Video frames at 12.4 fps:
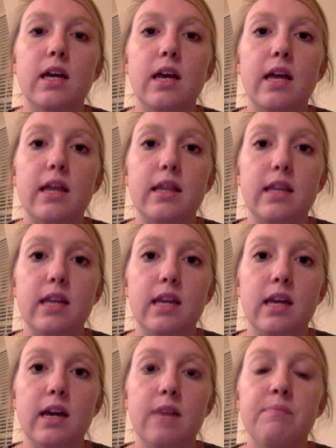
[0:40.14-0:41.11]

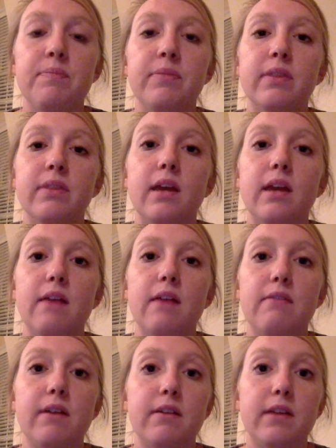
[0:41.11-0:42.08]
Athena, I
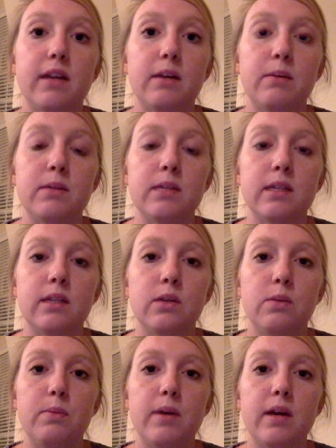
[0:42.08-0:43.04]
found that it was a
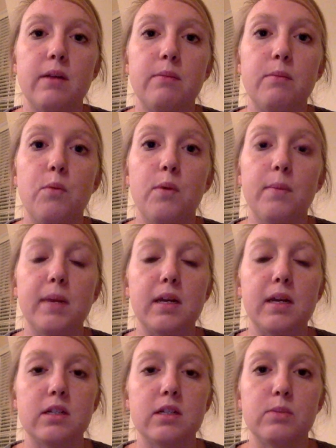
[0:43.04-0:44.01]
little bit more
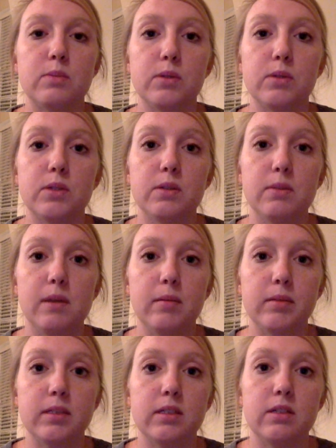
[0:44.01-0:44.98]
manageable to be able
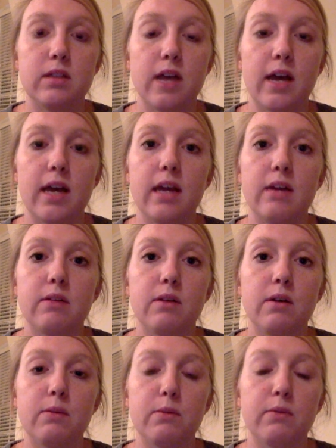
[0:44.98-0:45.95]
to do that, and
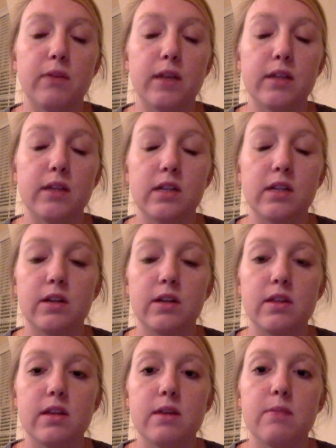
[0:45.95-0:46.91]
reflecting on
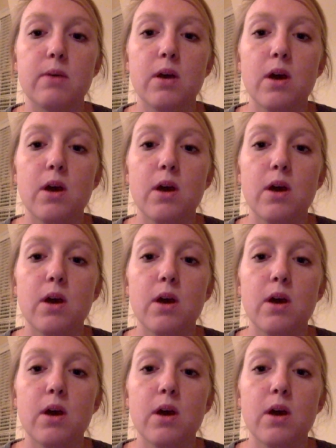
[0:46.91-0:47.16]
them